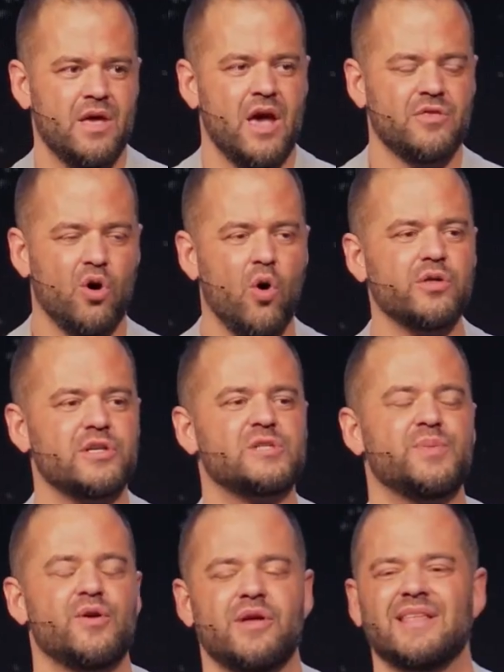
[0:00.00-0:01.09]
And the Holy
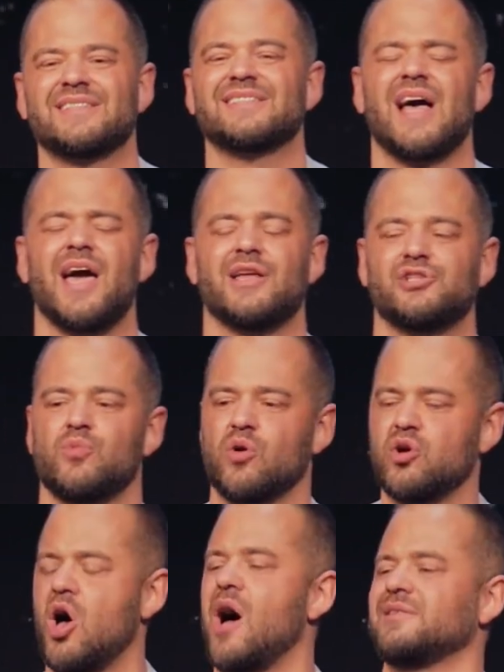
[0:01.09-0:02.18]
Spirit inside you will
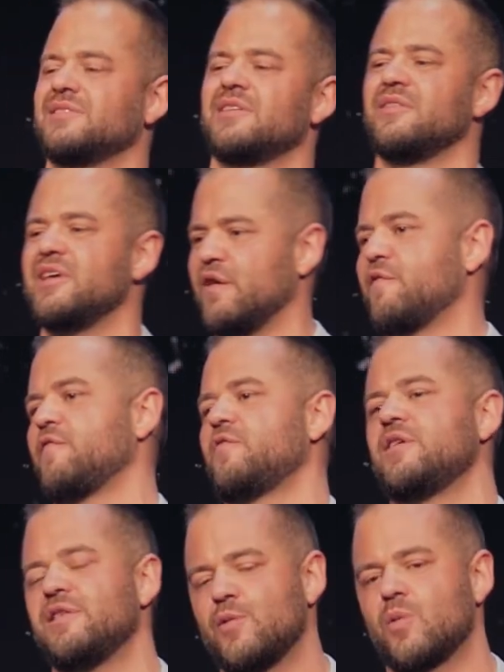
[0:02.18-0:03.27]
constantly and
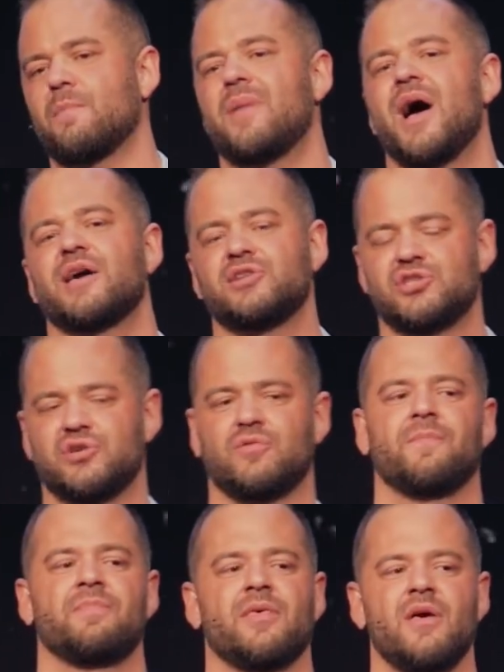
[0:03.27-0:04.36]
freely remind you
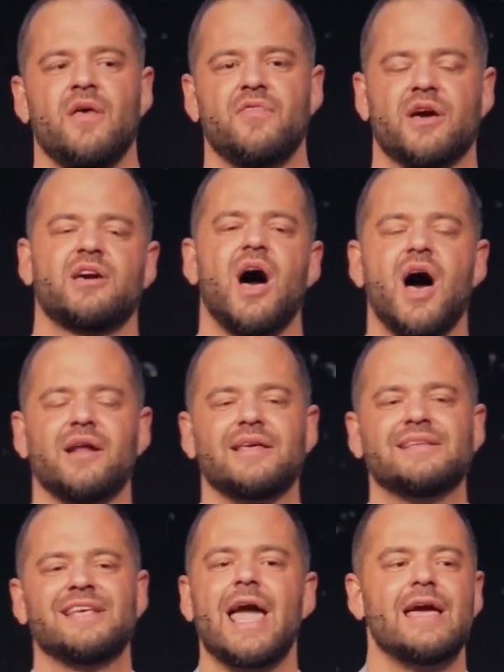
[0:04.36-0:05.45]
that God
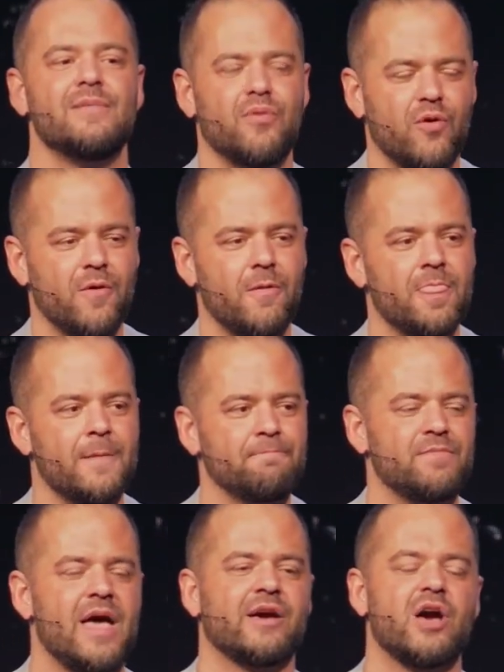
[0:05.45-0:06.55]
is able
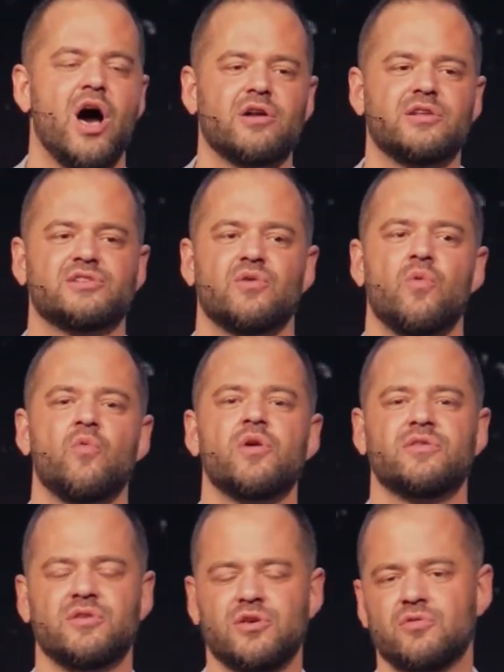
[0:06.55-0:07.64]
and God is
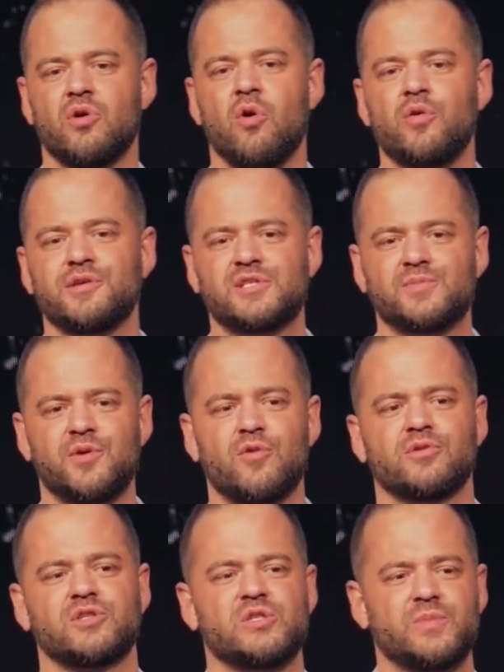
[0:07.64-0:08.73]
with you. The Holy Spirit
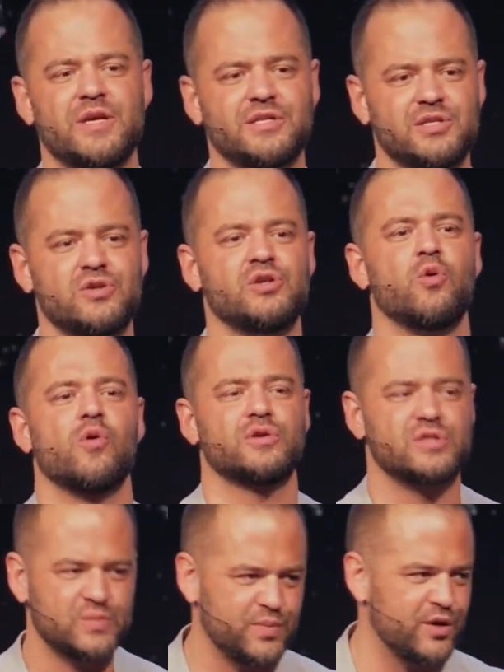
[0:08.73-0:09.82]
will speak to your
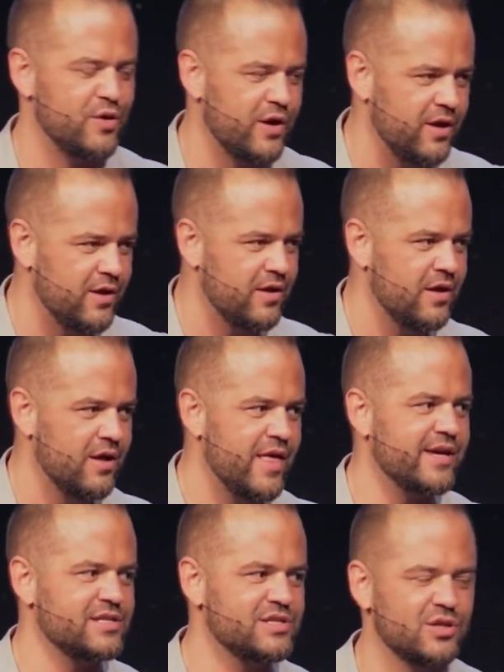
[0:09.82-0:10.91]
spirit
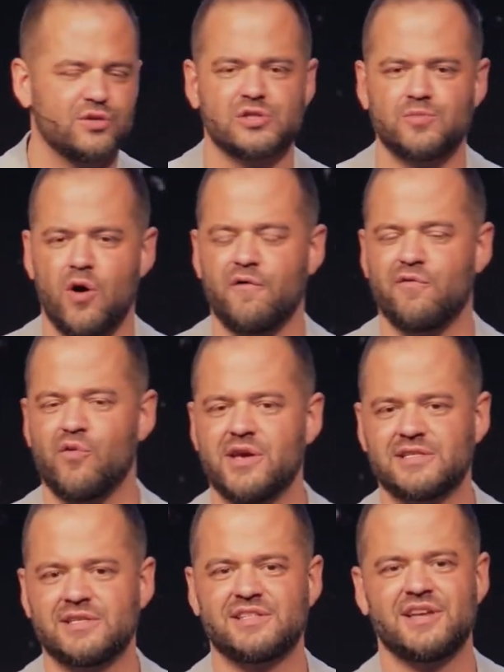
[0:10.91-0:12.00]
like a still small
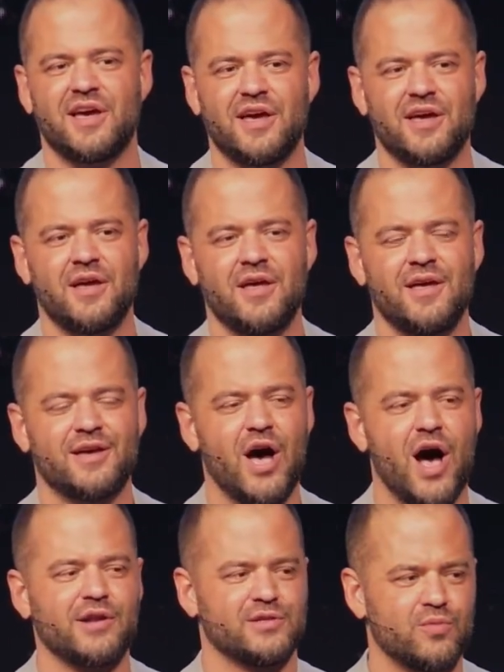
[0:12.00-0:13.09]
voice and say,
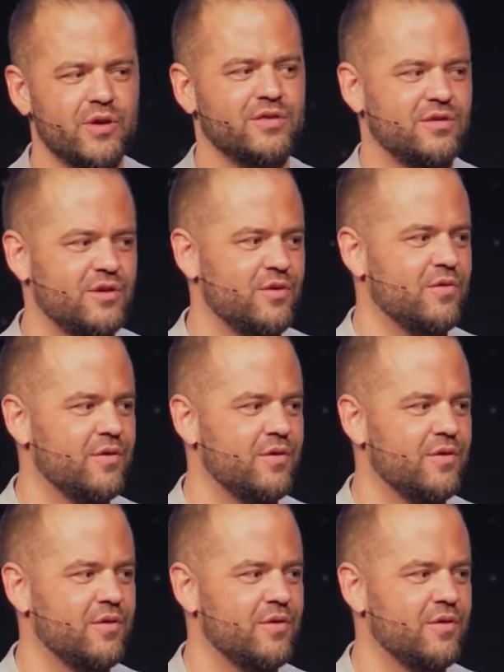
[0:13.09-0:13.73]
God is with you.